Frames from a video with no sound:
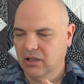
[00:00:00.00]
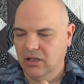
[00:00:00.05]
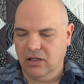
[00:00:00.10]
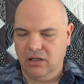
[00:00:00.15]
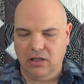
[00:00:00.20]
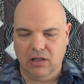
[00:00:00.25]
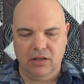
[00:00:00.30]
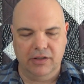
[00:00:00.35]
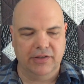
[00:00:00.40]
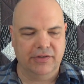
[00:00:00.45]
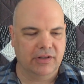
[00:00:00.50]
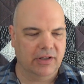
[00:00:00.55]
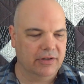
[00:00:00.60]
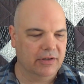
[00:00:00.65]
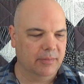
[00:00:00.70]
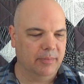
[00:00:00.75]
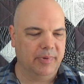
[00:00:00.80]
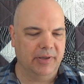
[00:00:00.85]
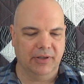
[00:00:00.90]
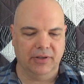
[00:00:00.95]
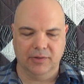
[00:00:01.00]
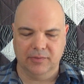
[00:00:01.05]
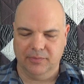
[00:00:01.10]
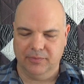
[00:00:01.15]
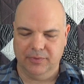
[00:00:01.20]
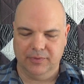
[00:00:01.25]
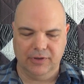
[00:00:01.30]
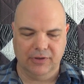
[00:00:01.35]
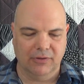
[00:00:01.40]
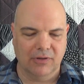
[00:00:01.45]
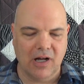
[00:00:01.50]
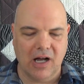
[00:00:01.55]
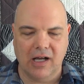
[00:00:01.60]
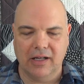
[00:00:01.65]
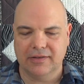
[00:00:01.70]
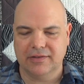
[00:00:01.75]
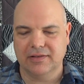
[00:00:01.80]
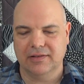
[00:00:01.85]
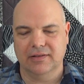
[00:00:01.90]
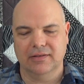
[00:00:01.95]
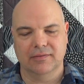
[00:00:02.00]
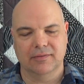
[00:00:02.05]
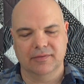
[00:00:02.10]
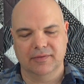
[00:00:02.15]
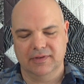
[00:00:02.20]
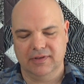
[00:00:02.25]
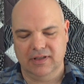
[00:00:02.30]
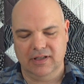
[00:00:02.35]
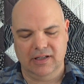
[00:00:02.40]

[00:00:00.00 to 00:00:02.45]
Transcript: all these other pills, Neurontin,